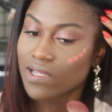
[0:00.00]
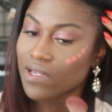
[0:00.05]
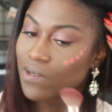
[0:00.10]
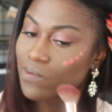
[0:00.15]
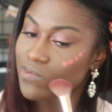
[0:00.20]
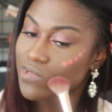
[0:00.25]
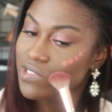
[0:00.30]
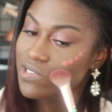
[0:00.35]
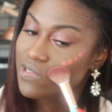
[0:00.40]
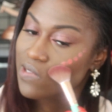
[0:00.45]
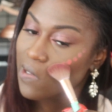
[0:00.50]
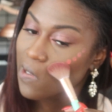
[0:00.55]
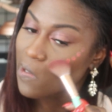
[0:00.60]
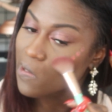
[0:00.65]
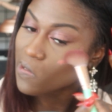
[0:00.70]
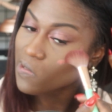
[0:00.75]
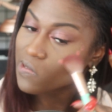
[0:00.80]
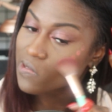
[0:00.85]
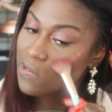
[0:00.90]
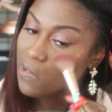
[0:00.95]
I'm just
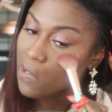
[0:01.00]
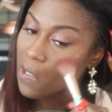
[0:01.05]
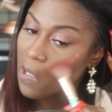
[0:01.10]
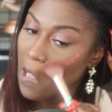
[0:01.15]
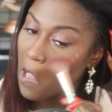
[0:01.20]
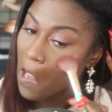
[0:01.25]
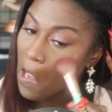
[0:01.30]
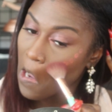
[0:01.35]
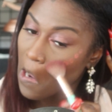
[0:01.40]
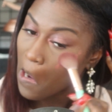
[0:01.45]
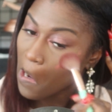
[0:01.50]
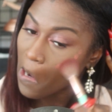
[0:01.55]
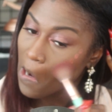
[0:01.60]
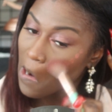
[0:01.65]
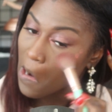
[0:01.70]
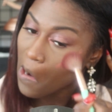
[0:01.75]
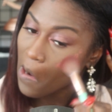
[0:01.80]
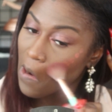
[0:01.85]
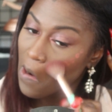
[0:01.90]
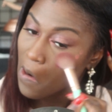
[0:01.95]
going to
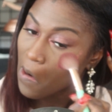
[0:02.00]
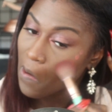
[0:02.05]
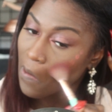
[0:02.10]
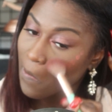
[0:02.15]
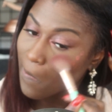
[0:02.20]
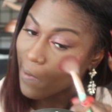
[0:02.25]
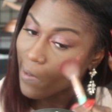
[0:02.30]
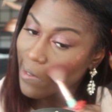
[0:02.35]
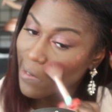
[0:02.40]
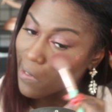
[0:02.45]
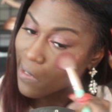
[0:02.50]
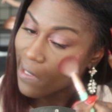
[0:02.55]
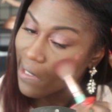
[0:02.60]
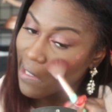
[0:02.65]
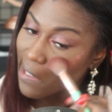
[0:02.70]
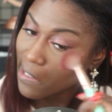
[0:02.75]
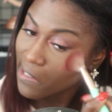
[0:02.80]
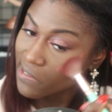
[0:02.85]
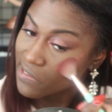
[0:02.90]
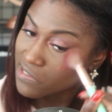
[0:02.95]
work
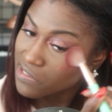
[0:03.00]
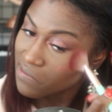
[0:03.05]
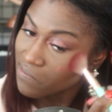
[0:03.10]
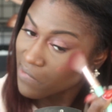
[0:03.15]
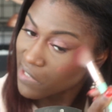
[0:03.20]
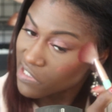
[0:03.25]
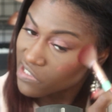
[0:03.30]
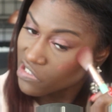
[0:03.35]
that into my